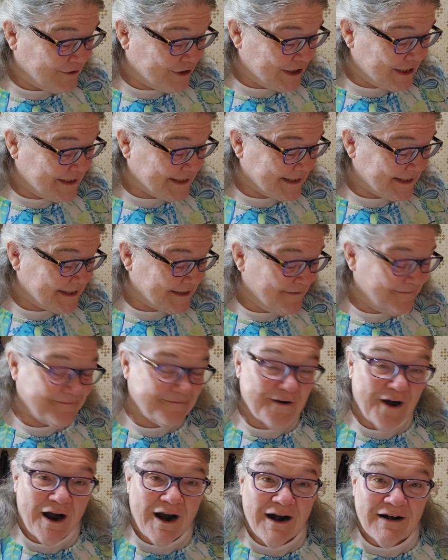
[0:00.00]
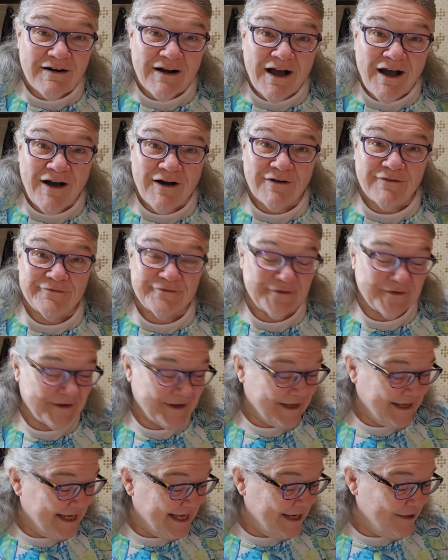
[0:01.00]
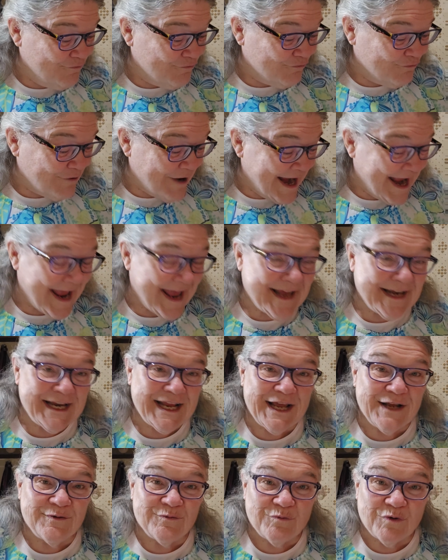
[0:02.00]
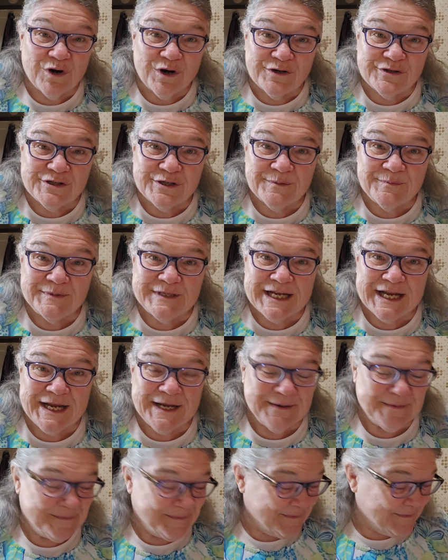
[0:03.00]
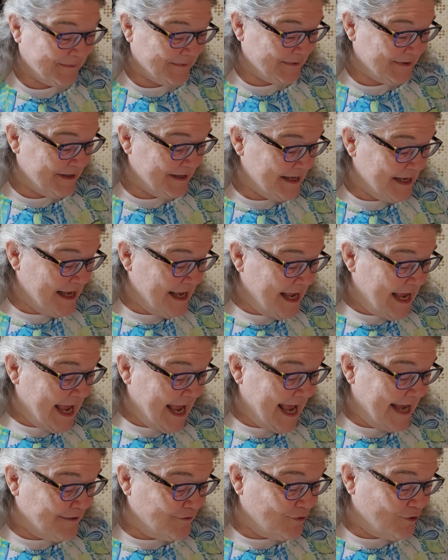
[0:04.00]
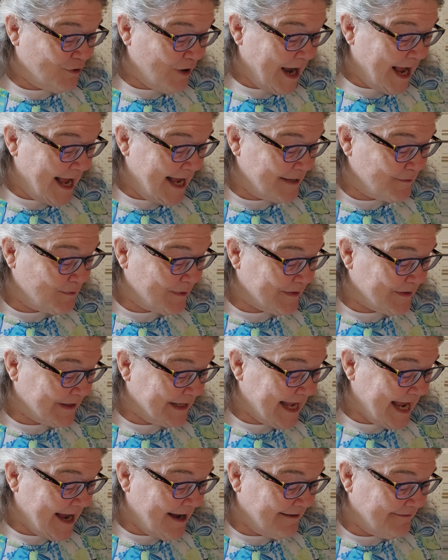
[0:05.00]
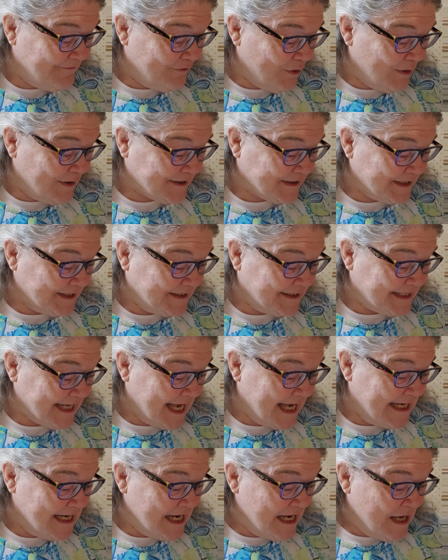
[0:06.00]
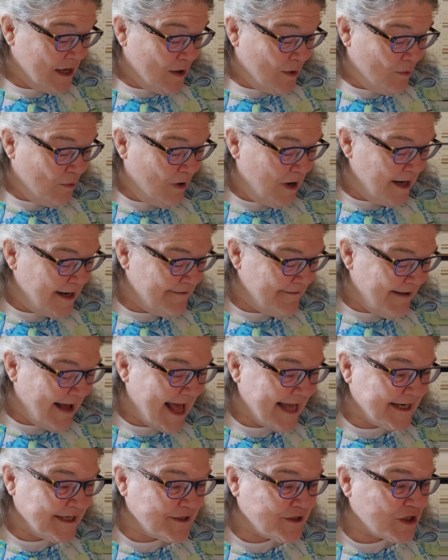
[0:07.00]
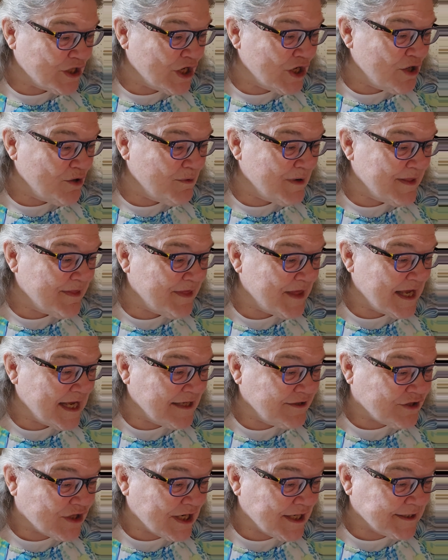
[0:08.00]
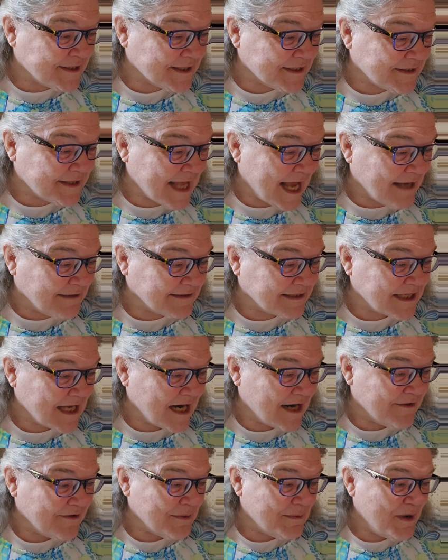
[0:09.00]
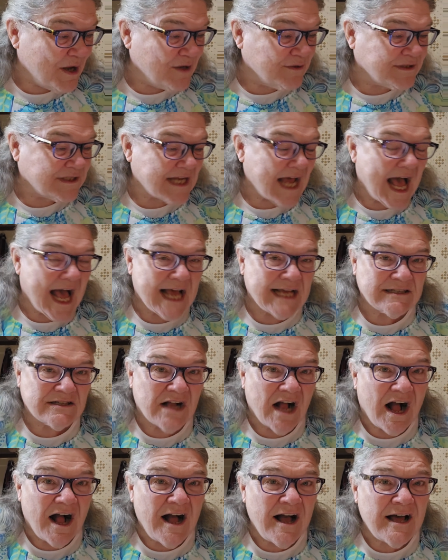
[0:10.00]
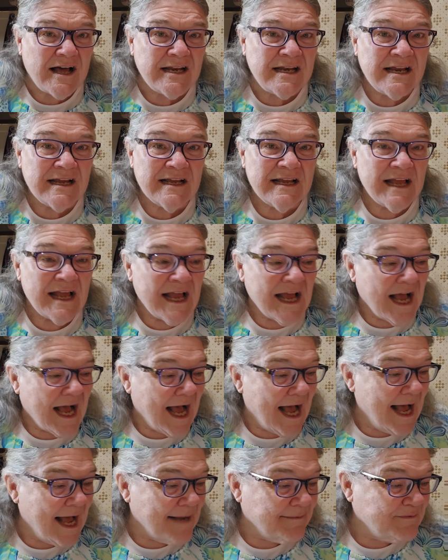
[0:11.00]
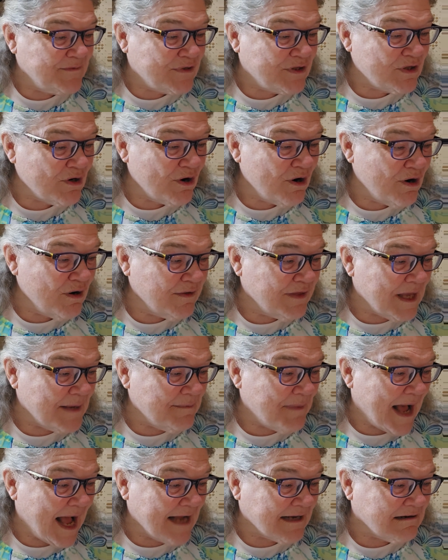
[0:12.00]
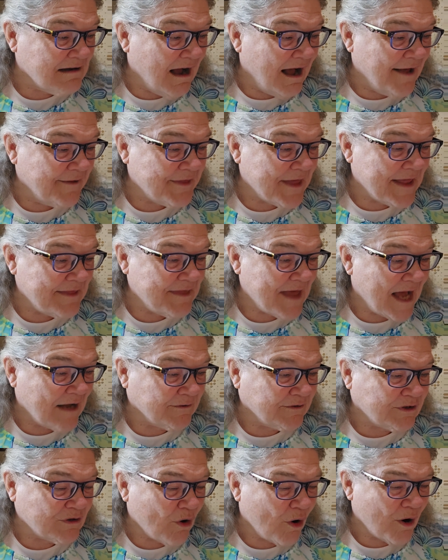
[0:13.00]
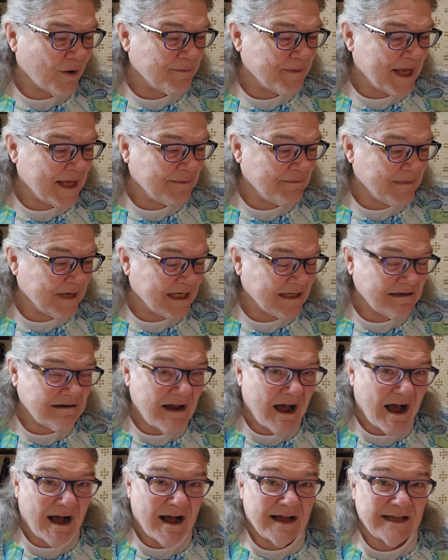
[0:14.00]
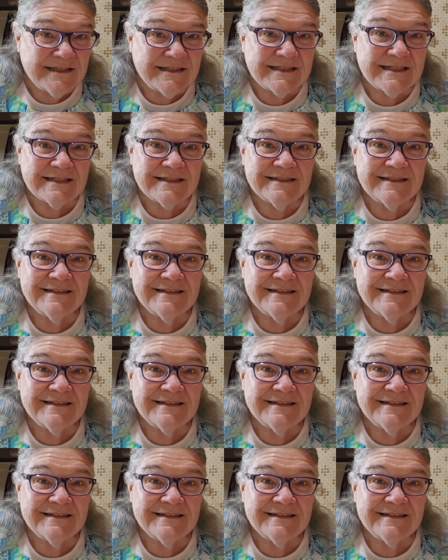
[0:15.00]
Jesus afar off, he ran and worshipped him, and cried with a loud voice and said, What have I to do with thee, Jesus, thou Son of the Most High God? I abjure thee by God that thou torment me not.